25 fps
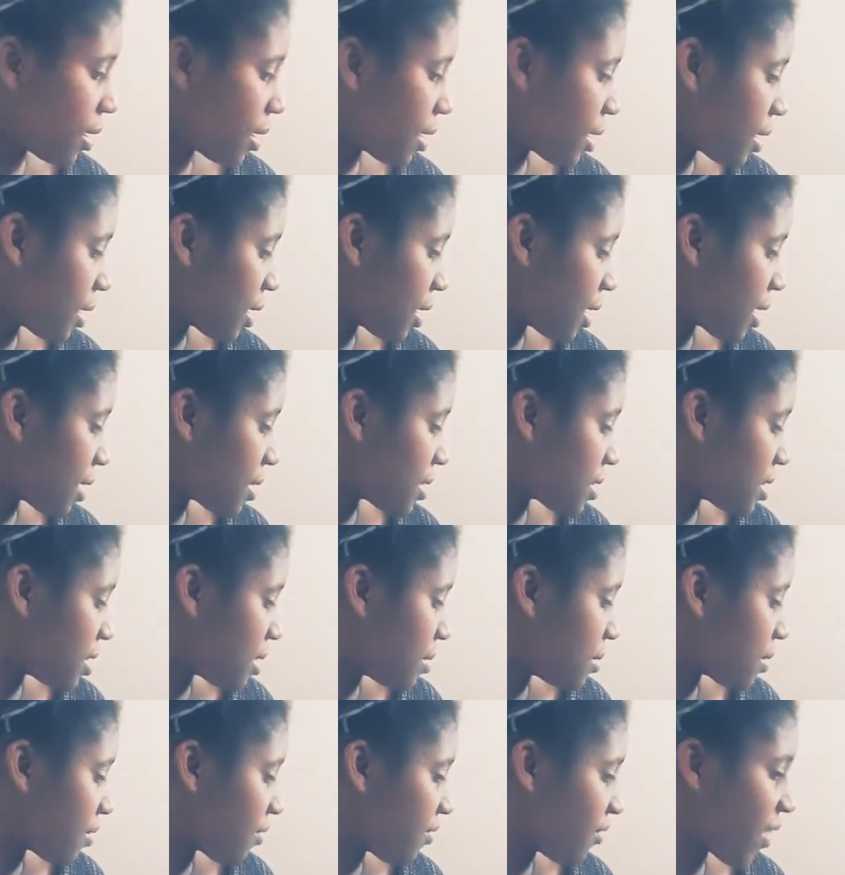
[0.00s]
can't
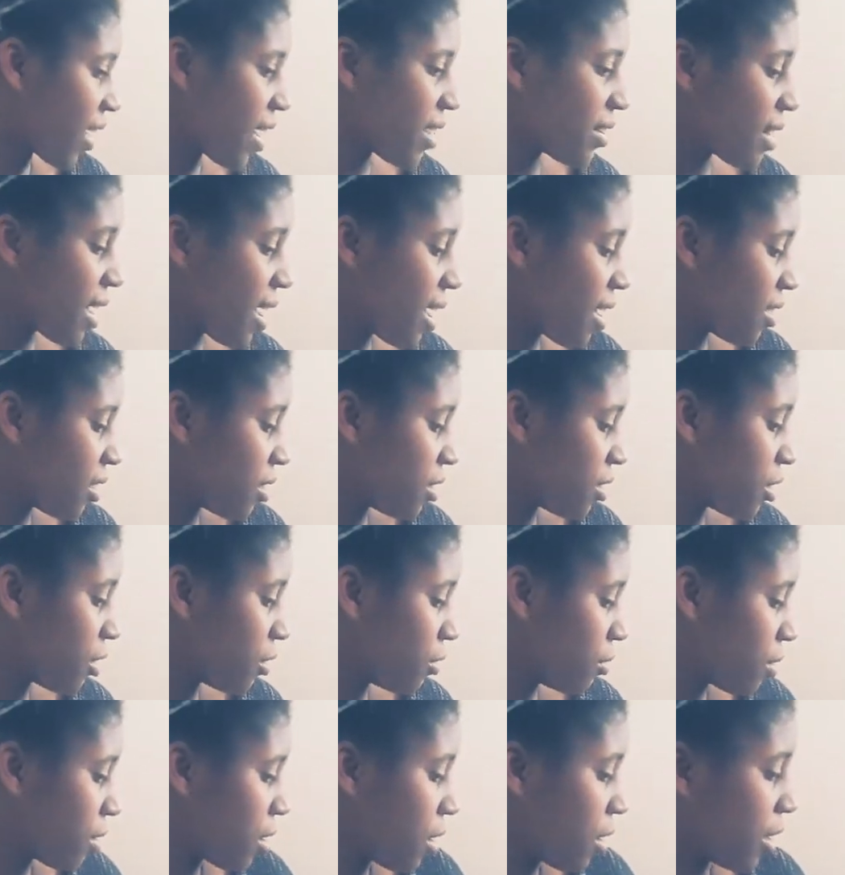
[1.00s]
seem to find the other
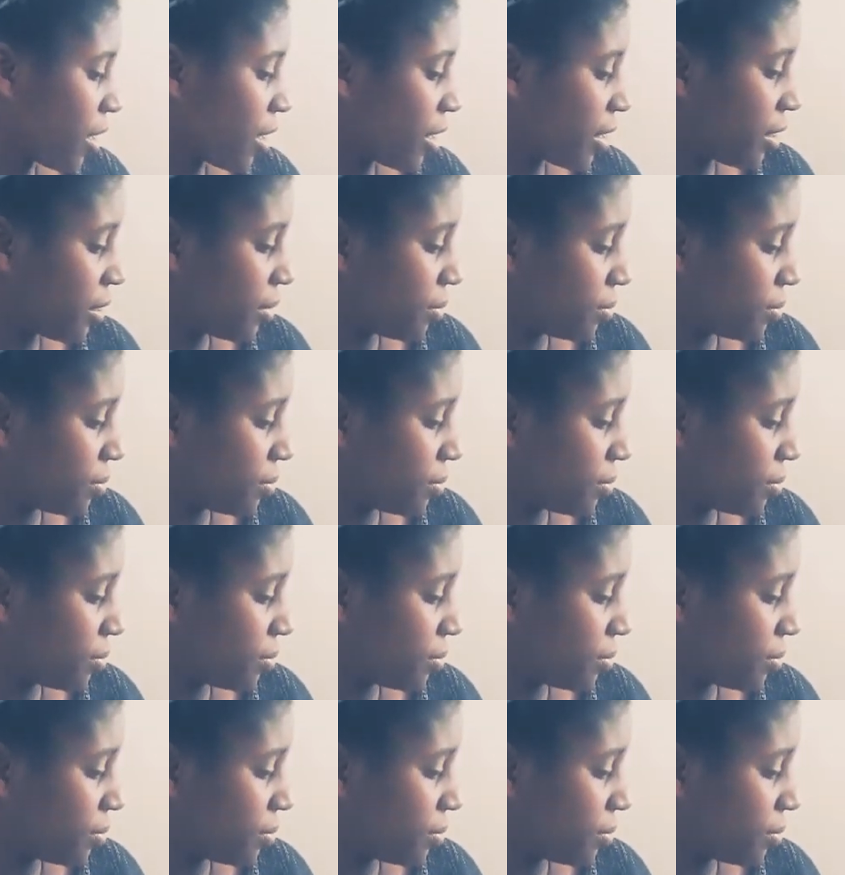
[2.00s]
note card.